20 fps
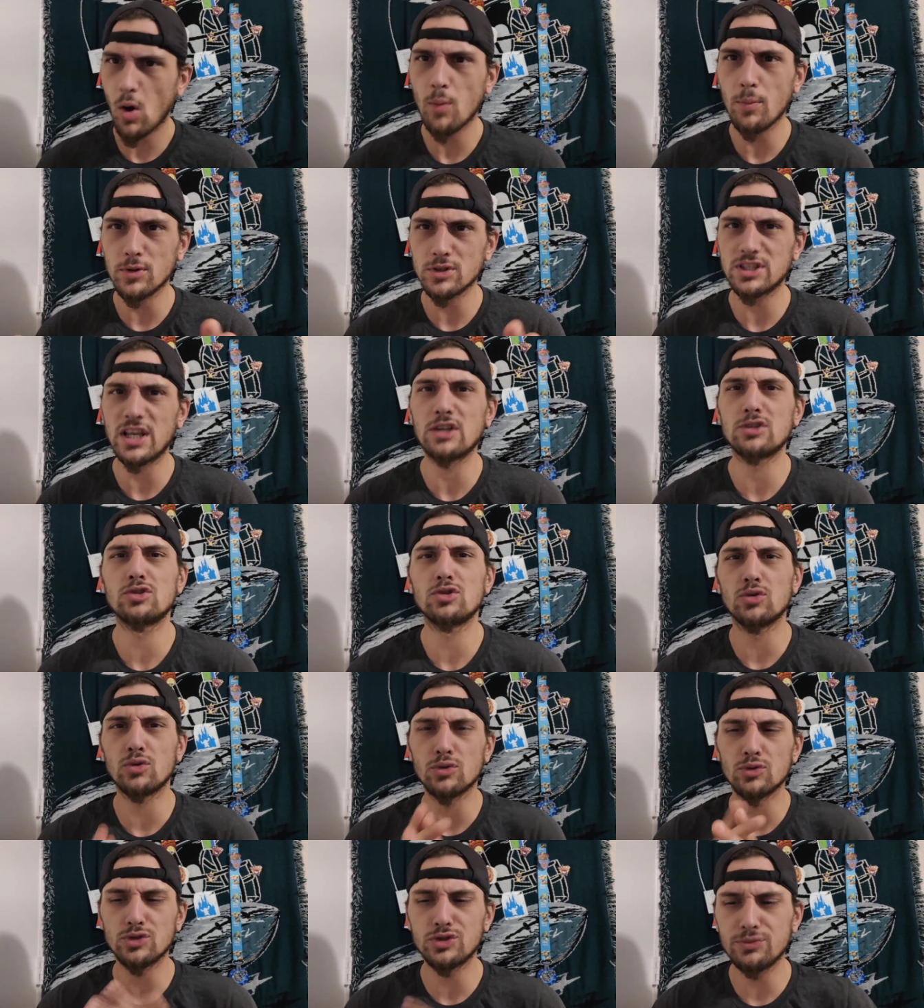
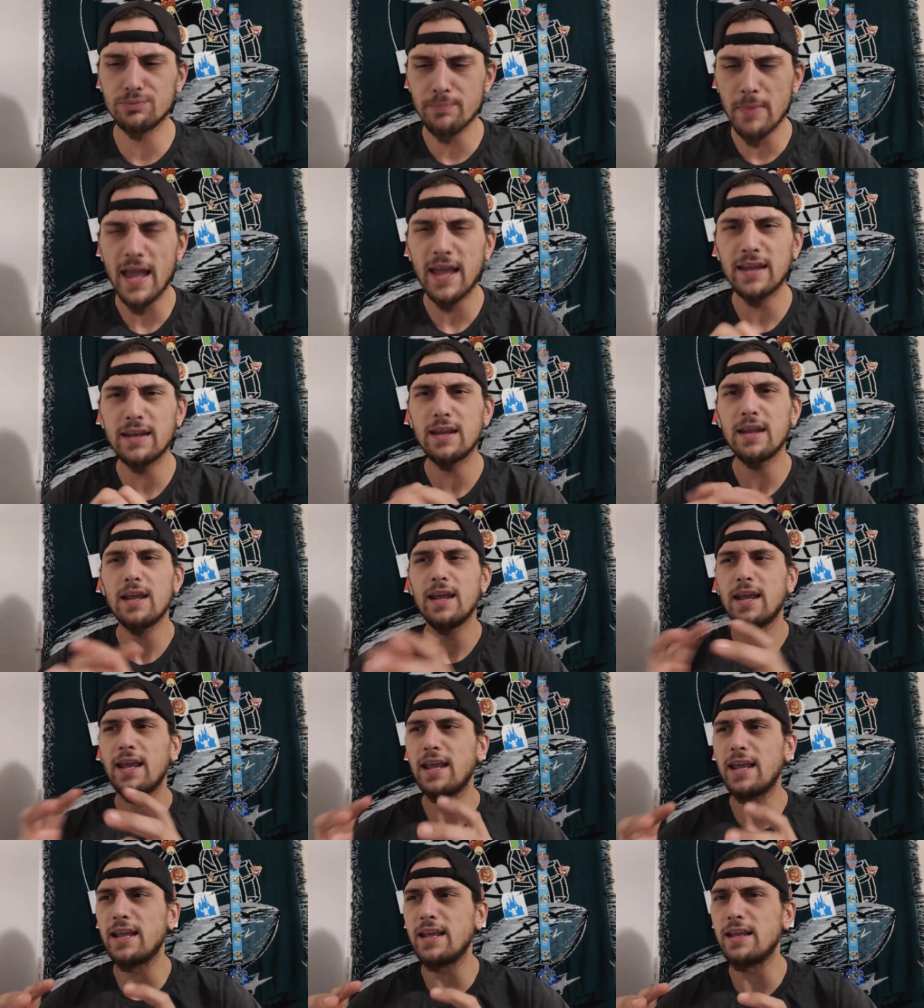homosexual men
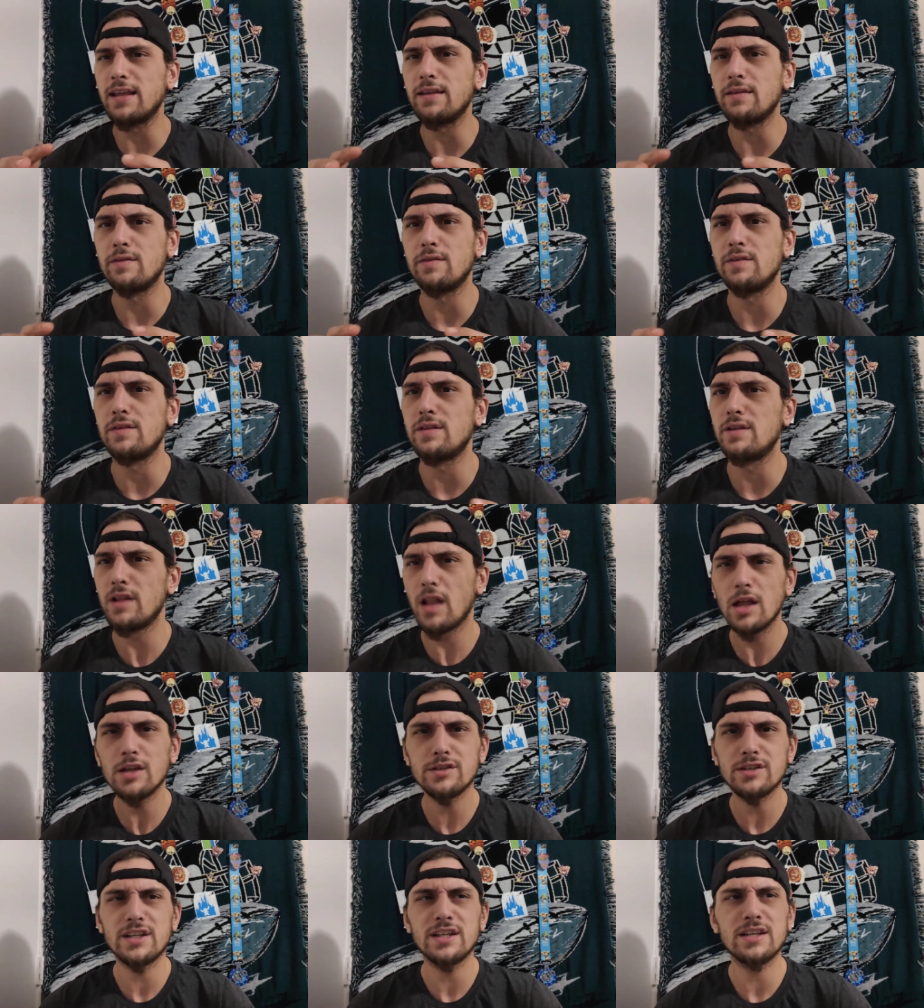in
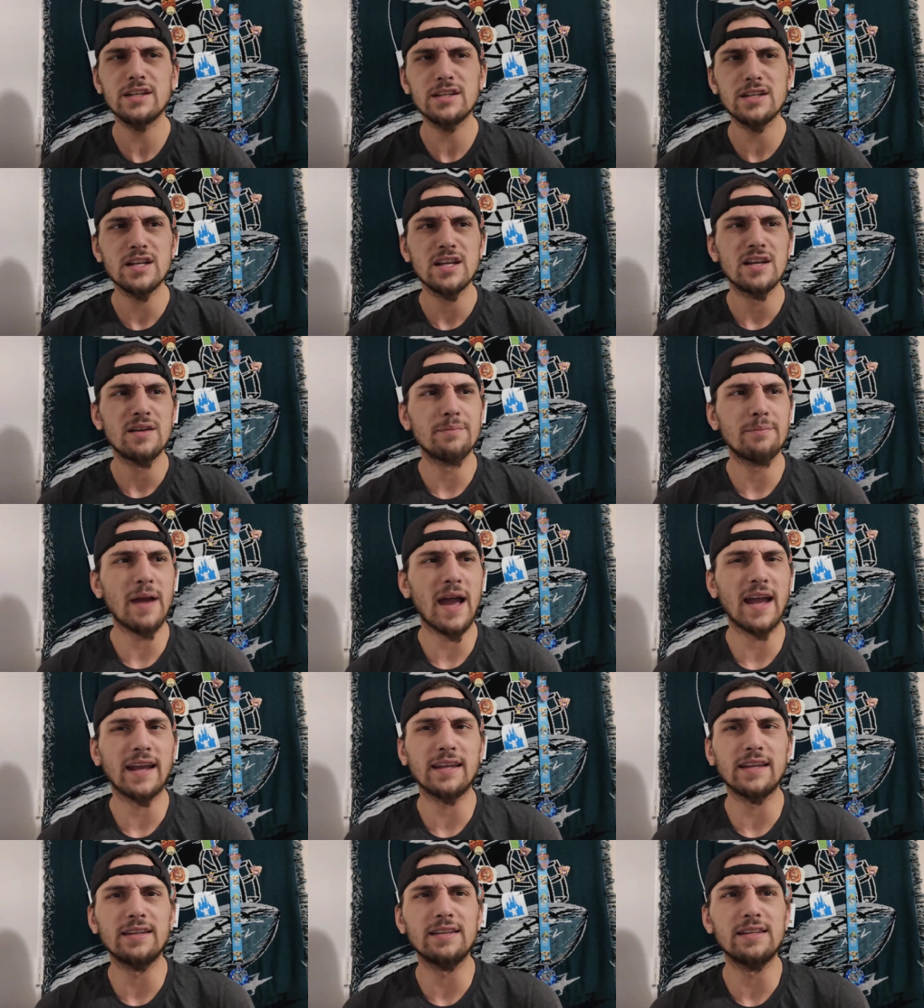London
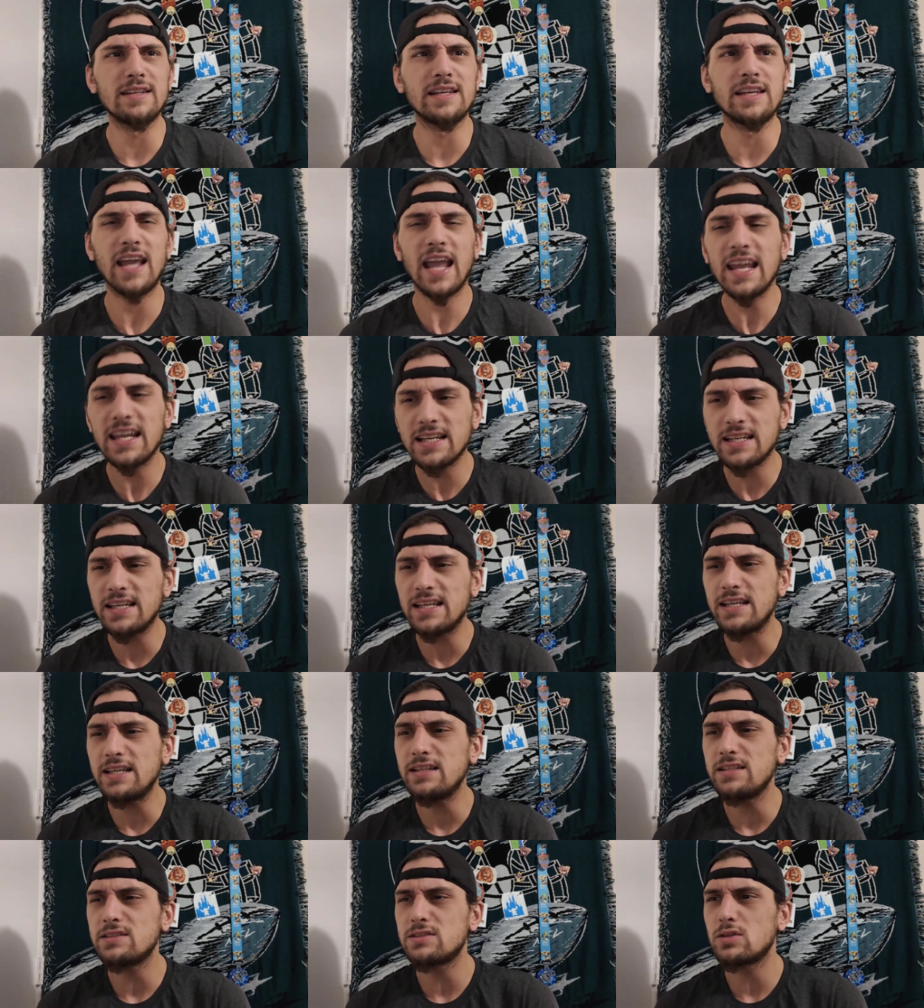back in the
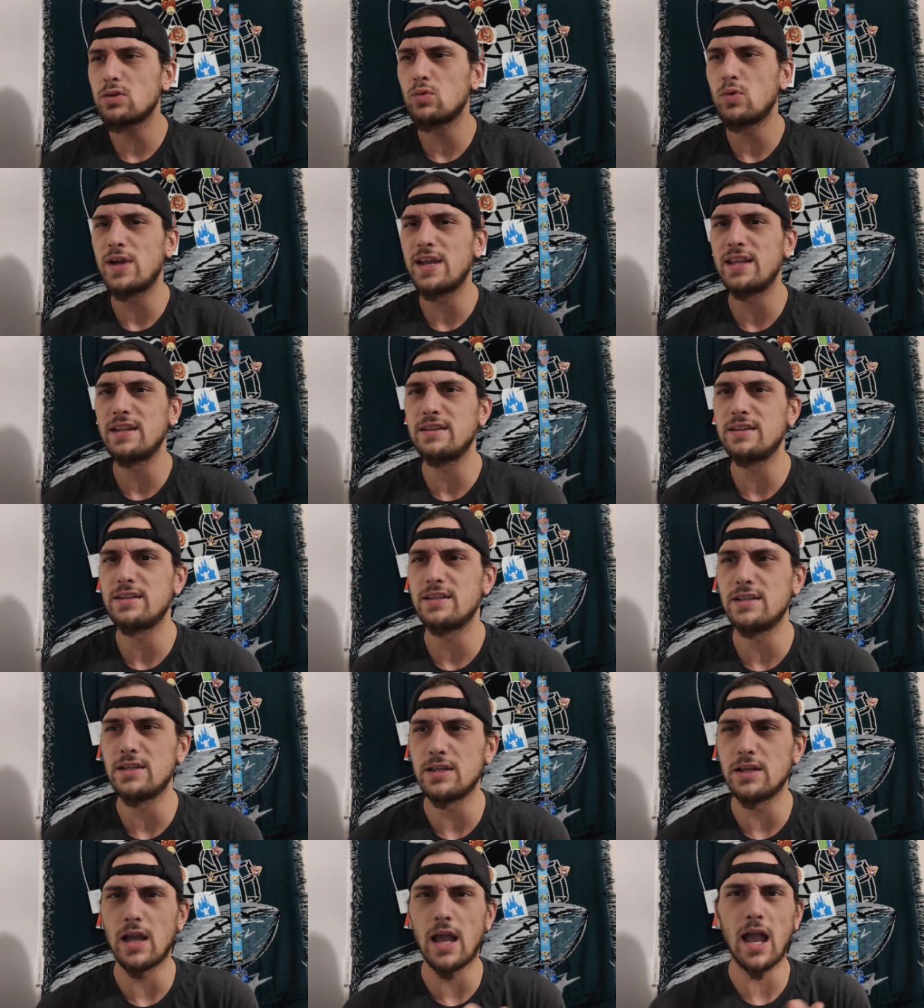80s when
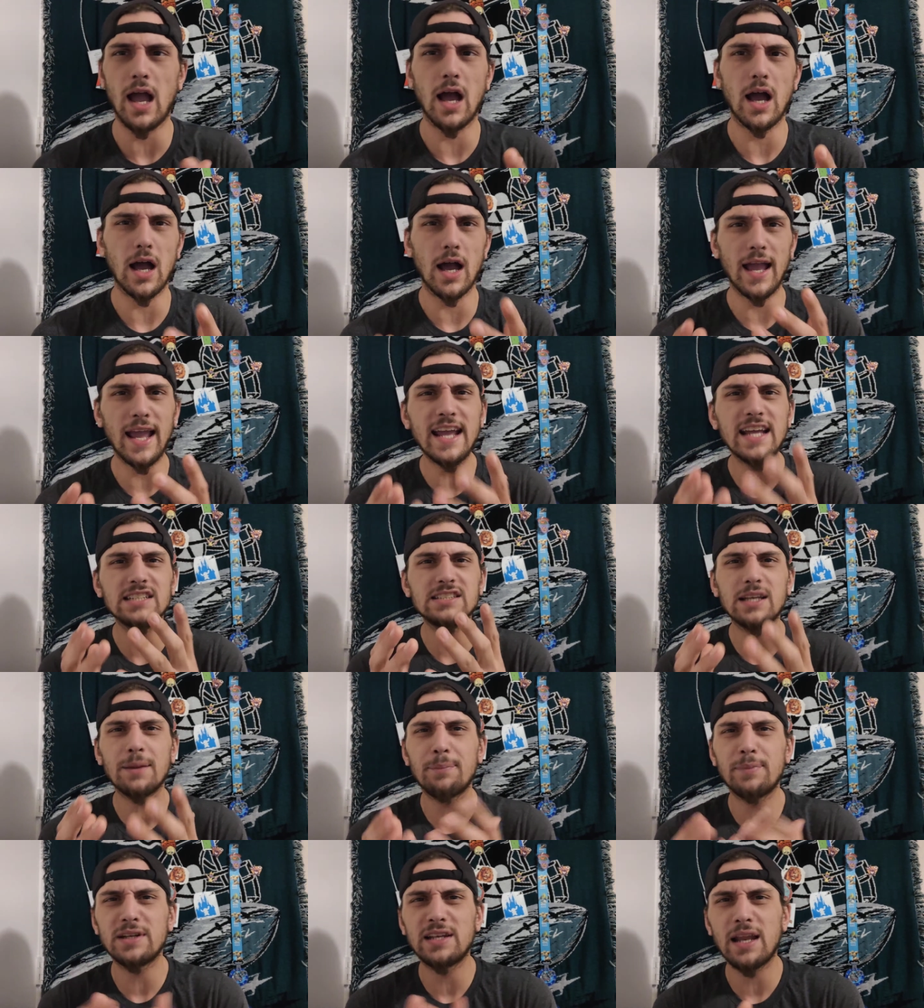the
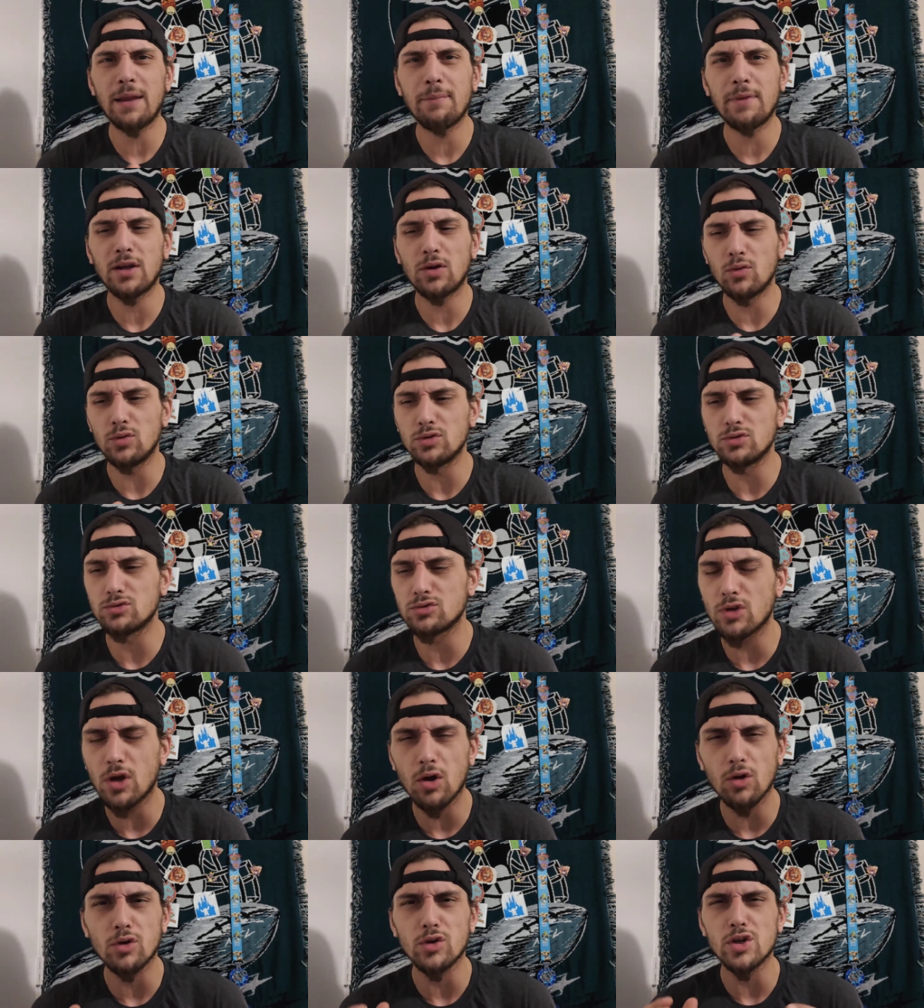AIDS epidemic
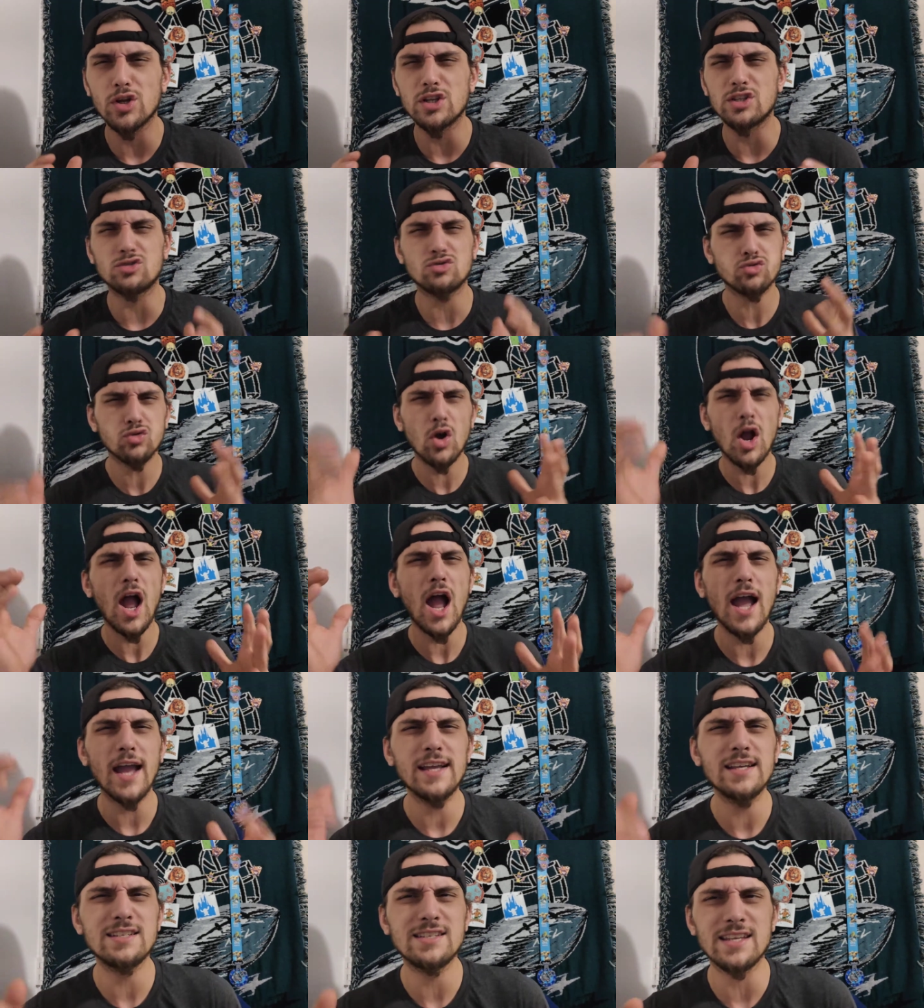was on its
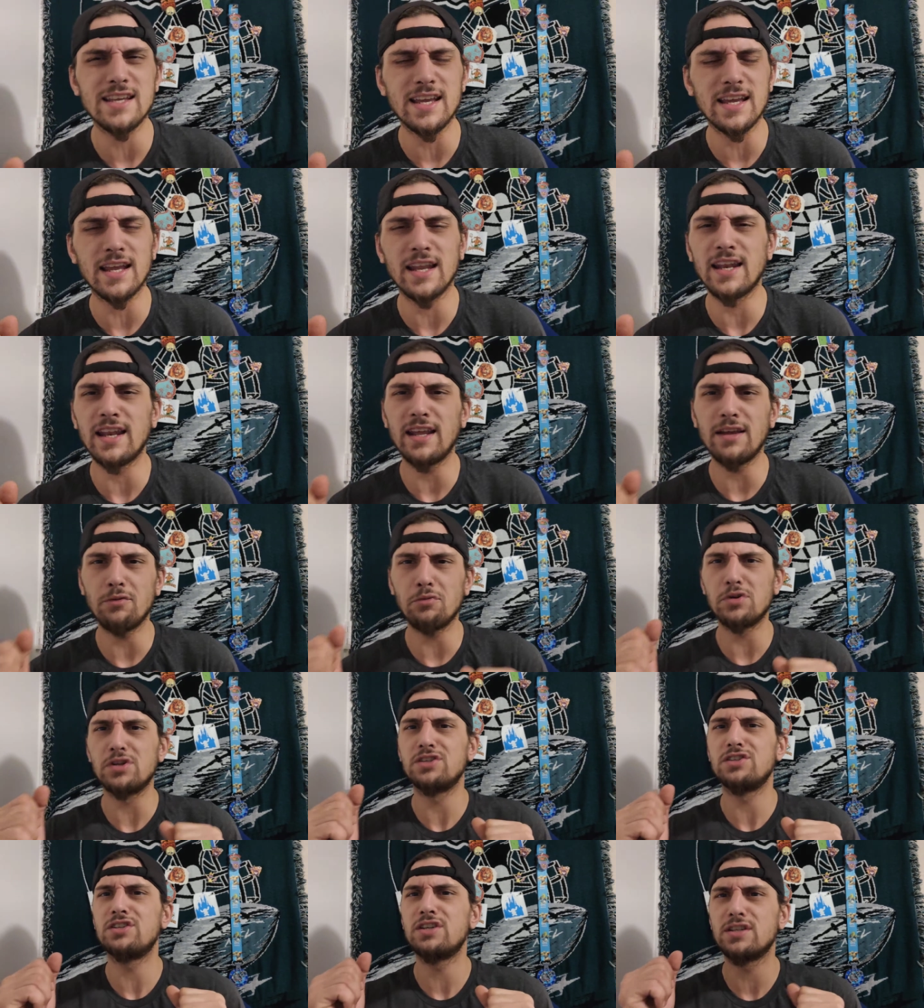rise, and it
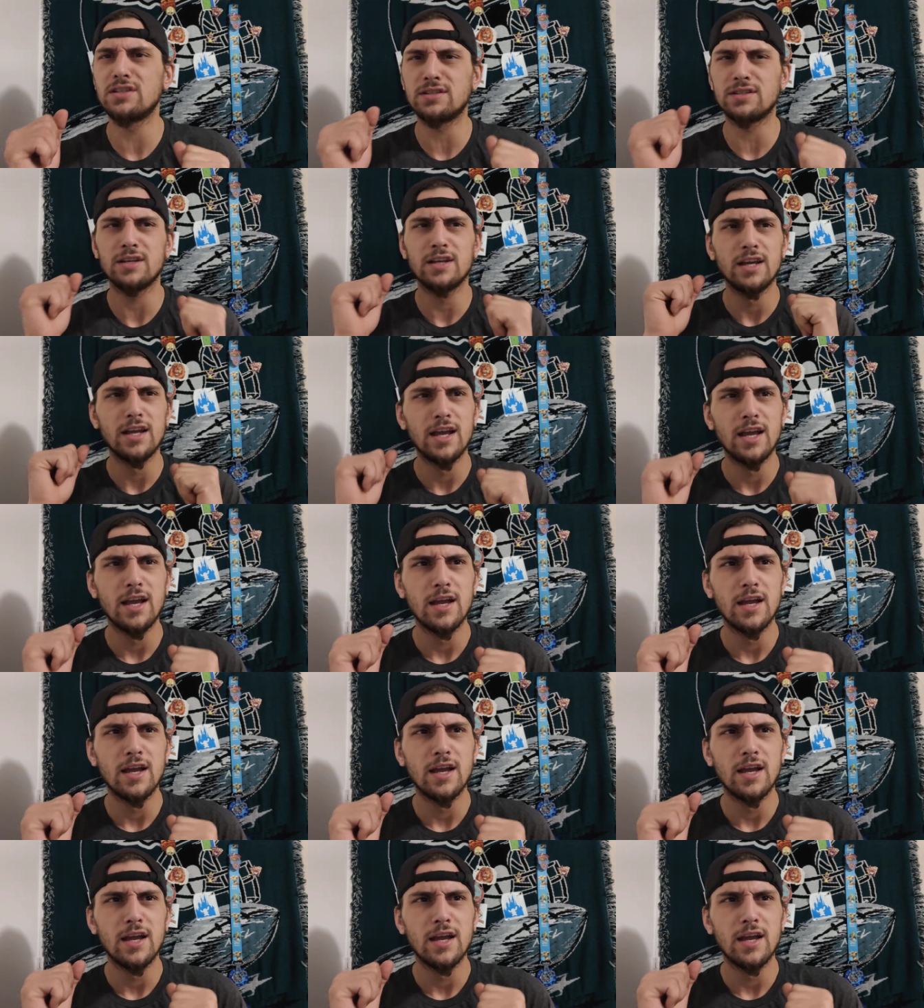was just,